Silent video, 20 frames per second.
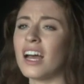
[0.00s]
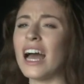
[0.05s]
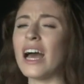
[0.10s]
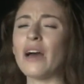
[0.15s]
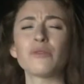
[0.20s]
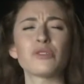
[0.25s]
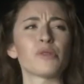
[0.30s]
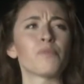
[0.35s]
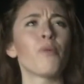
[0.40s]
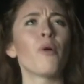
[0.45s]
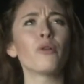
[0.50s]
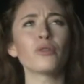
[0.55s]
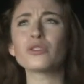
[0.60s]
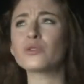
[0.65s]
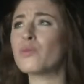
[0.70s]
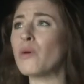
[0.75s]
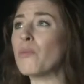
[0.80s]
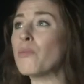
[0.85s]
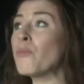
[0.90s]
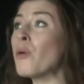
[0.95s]
Out upon
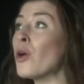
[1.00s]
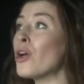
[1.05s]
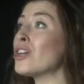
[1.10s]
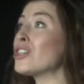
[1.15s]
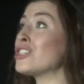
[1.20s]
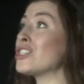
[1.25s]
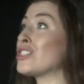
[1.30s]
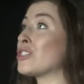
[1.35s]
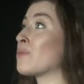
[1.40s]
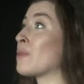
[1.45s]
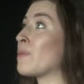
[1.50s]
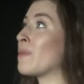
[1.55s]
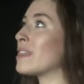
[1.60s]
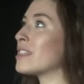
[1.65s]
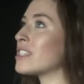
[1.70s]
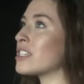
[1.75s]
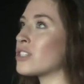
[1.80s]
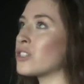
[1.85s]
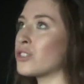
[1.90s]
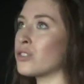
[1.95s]
to what pushes are we
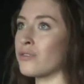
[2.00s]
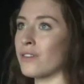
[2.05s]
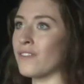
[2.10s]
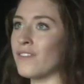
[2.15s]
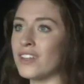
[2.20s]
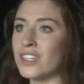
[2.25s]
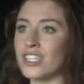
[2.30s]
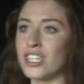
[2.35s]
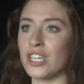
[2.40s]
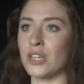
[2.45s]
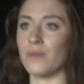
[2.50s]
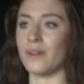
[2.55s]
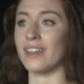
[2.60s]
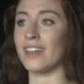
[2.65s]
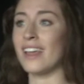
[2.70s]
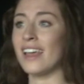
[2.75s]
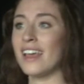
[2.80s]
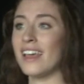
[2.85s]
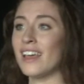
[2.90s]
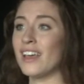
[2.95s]
meant he's driven to
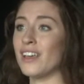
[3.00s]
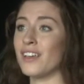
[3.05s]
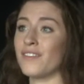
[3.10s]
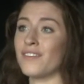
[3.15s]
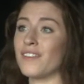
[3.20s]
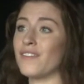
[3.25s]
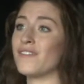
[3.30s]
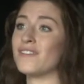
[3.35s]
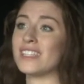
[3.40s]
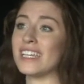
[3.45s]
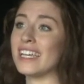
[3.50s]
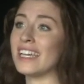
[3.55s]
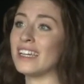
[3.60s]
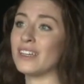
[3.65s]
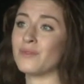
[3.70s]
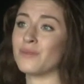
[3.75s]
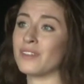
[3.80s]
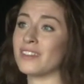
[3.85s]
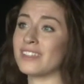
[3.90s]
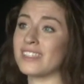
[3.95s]
when
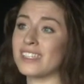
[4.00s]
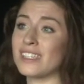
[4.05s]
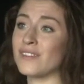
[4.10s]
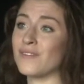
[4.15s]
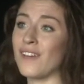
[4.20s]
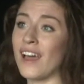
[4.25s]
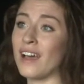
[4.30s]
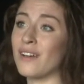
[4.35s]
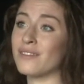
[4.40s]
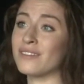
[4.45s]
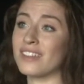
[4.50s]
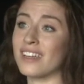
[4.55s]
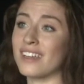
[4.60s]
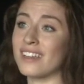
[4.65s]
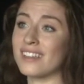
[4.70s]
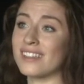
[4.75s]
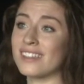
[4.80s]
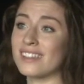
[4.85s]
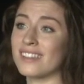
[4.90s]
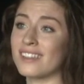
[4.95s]
15 once has found
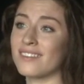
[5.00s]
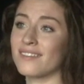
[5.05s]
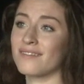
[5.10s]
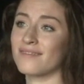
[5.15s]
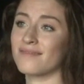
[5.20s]
us.